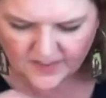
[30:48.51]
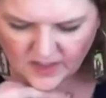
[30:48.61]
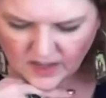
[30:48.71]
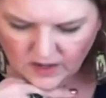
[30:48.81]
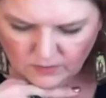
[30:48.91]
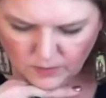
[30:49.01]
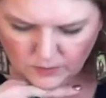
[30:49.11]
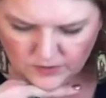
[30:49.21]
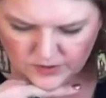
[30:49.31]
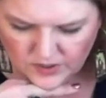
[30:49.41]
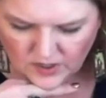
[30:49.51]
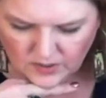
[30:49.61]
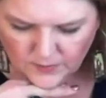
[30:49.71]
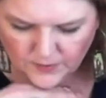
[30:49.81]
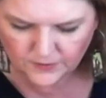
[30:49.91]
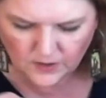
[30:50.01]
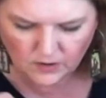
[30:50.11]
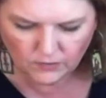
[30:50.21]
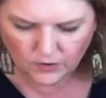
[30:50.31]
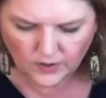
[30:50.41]
of what we're just talking about for the
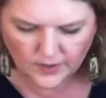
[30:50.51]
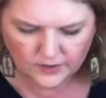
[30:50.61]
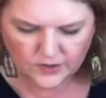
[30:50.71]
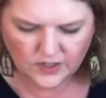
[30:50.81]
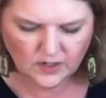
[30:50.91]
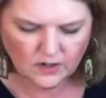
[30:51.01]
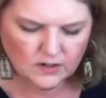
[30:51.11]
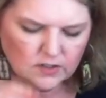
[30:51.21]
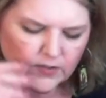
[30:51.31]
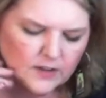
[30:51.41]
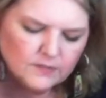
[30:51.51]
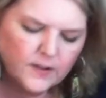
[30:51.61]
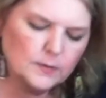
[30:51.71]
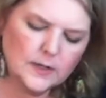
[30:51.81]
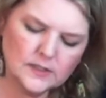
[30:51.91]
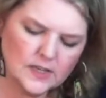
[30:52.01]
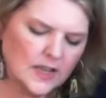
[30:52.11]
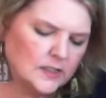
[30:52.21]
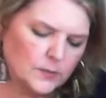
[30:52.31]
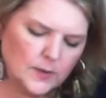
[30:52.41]
overall energy. Divine feminine's
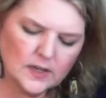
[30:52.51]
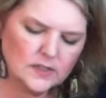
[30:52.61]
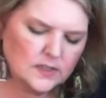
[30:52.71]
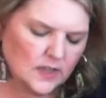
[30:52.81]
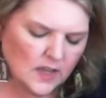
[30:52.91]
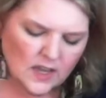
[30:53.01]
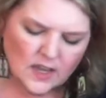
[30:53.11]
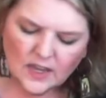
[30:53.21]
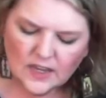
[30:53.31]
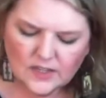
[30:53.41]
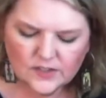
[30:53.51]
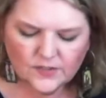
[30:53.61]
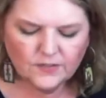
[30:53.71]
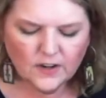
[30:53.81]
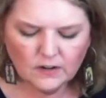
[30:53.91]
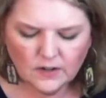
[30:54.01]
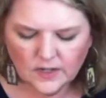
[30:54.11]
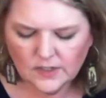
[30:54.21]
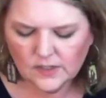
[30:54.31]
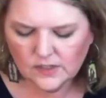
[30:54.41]
headspace is very
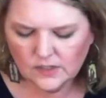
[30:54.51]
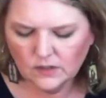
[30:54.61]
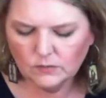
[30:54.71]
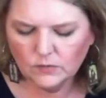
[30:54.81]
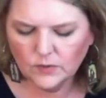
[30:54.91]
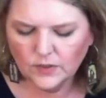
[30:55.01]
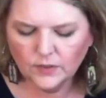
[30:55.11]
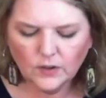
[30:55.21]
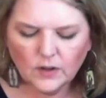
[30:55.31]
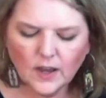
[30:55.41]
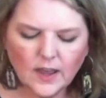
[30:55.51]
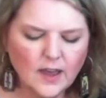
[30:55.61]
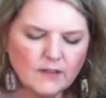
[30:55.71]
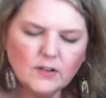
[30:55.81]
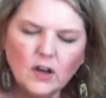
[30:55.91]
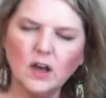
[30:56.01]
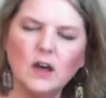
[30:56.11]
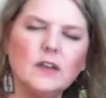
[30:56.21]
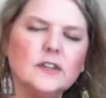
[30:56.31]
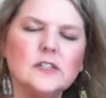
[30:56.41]
consumed with, look, I have
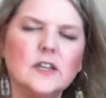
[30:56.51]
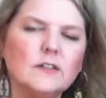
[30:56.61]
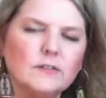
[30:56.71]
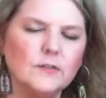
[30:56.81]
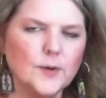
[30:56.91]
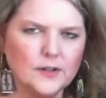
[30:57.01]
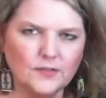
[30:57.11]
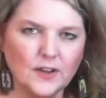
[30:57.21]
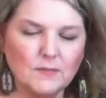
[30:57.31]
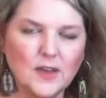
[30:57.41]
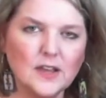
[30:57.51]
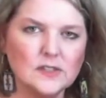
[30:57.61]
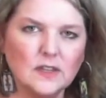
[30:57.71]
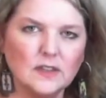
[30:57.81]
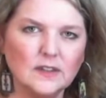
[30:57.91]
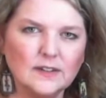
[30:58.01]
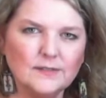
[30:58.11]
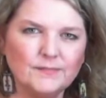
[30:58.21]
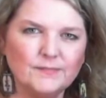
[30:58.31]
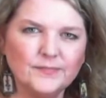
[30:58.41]
all this love for my divine
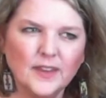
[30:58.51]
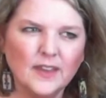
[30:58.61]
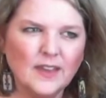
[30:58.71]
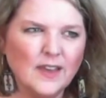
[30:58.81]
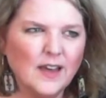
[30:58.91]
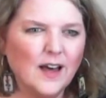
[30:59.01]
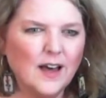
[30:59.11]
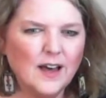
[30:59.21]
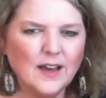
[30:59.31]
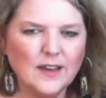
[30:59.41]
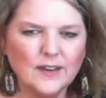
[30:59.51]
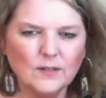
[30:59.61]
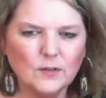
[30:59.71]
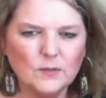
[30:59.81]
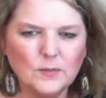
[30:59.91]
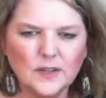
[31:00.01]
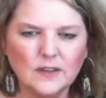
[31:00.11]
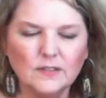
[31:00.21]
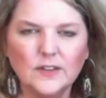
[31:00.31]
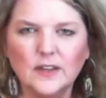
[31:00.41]
masculine. I would be
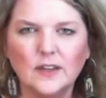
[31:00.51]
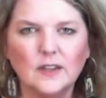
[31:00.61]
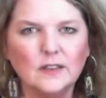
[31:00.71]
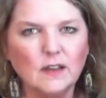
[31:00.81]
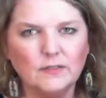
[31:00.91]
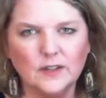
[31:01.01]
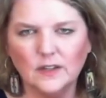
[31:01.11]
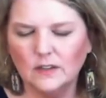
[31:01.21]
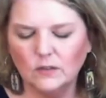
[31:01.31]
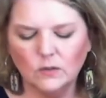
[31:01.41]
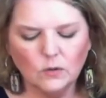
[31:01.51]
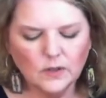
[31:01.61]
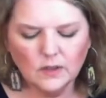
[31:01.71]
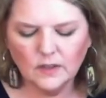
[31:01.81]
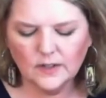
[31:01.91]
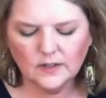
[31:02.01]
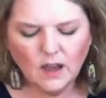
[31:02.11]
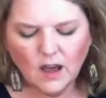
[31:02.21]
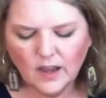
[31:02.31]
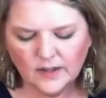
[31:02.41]
giving and loving and loyal and
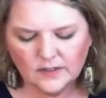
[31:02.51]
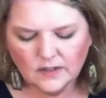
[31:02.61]
kind and